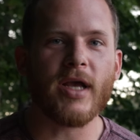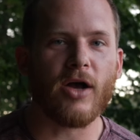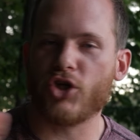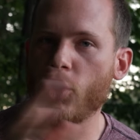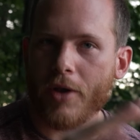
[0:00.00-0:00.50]
I'll
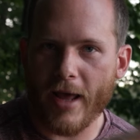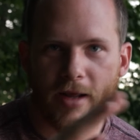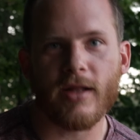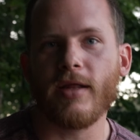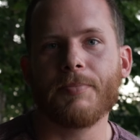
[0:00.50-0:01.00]
show you how to
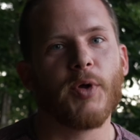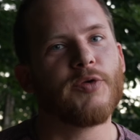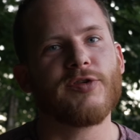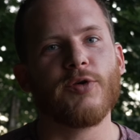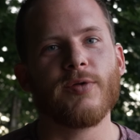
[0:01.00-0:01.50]
clip
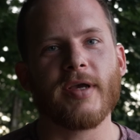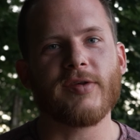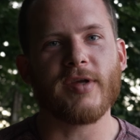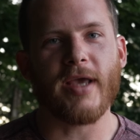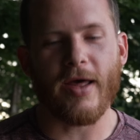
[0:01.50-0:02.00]
those two
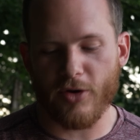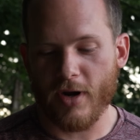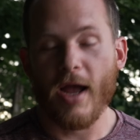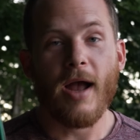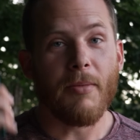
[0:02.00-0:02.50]
things together,
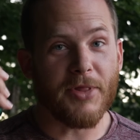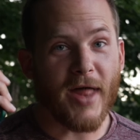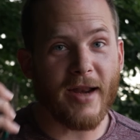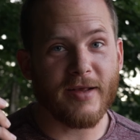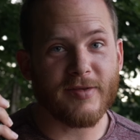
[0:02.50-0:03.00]
but
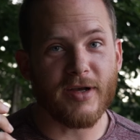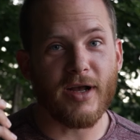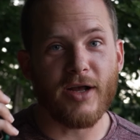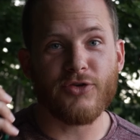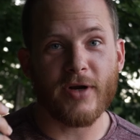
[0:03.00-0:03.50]
that is
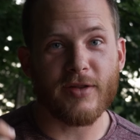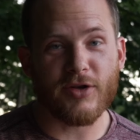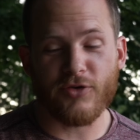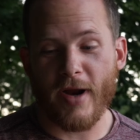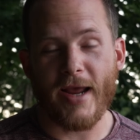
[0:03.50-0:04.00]
a trick of the
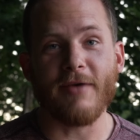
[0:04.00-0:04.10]
trade.